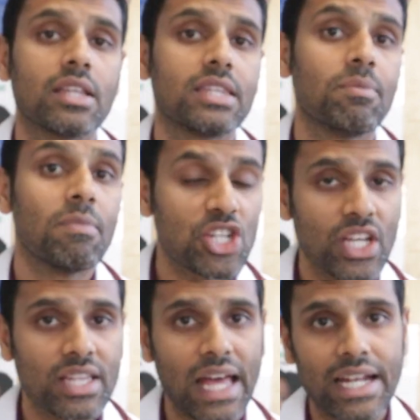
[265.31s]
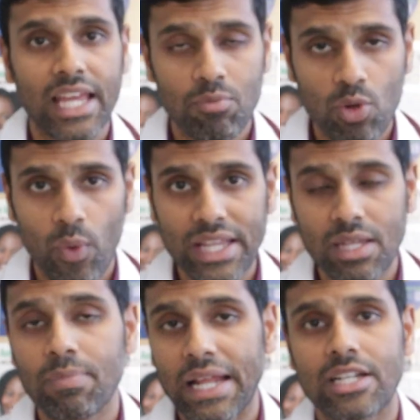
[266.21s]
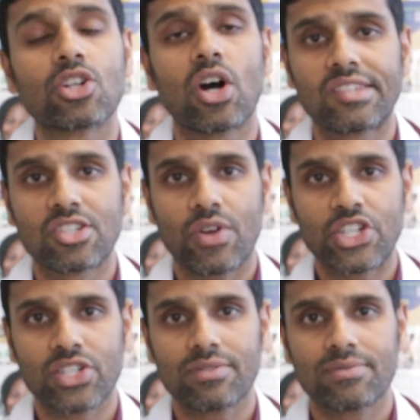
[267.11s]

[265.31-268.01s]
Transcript: the machine that can provide the platelet concentration.